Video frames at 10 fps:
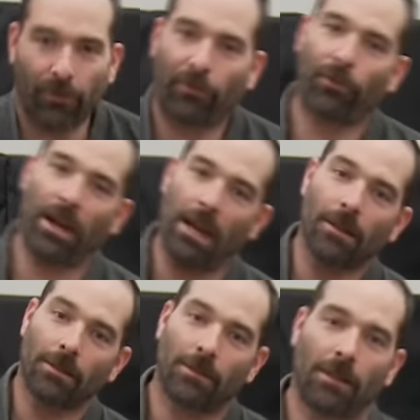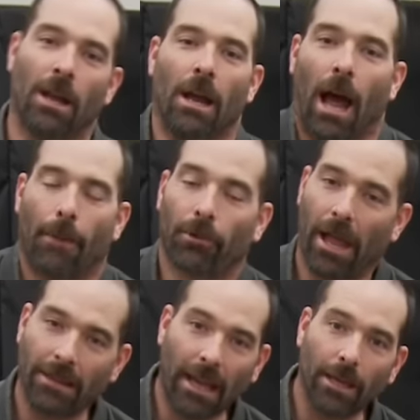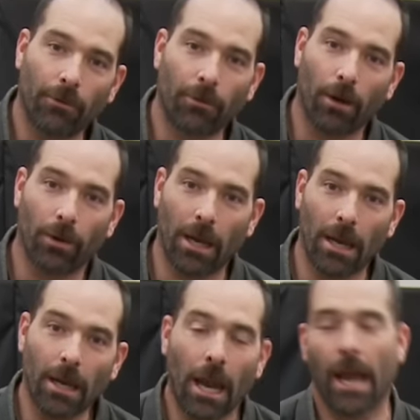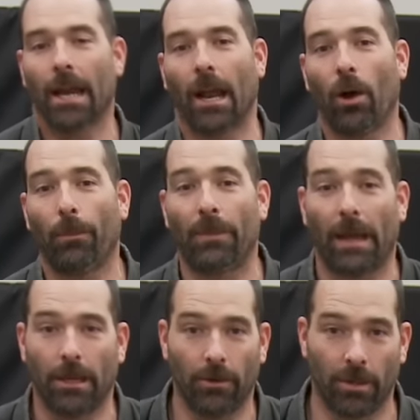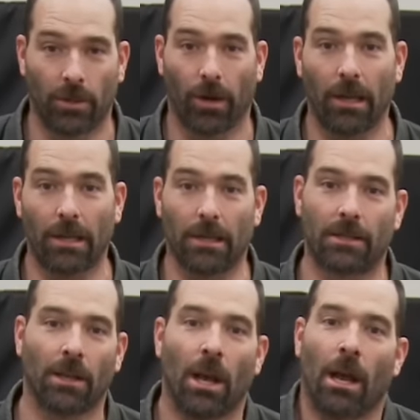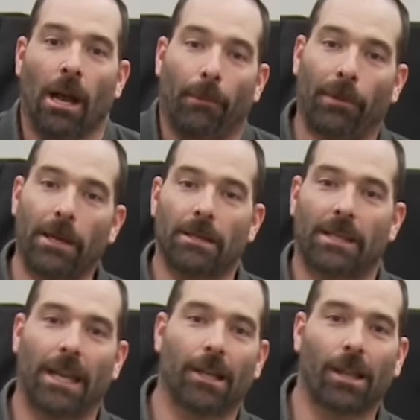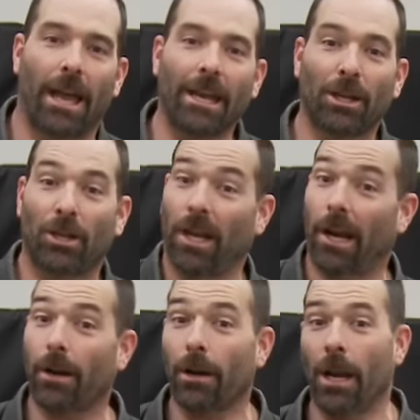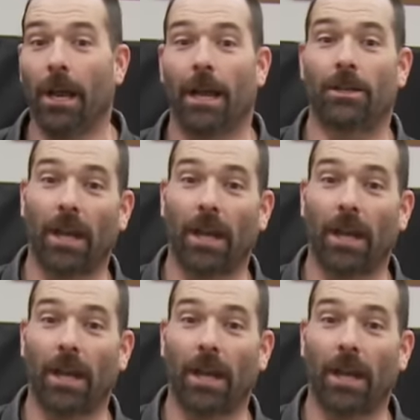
from France. I'm glad that you wrote in and I hope that you enjoy these. Please hit like, share, and